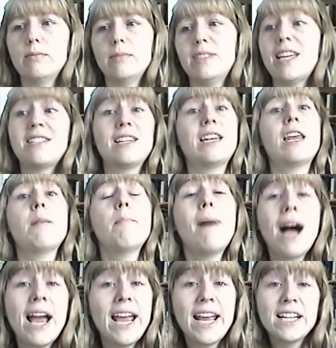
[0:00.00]
designate
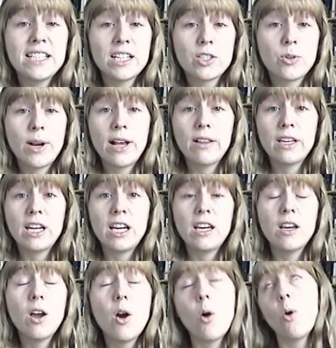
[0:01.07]
my asexuality
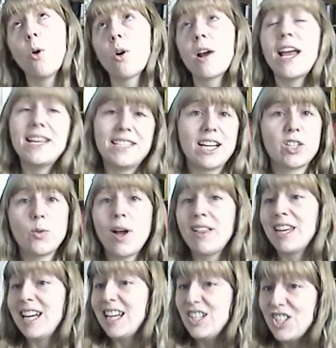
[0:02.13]
or
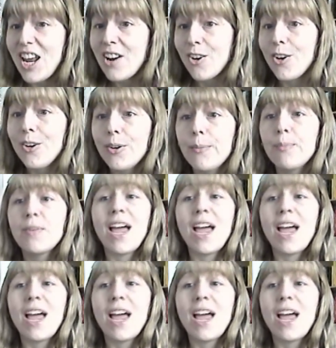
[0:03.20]
asexuality in general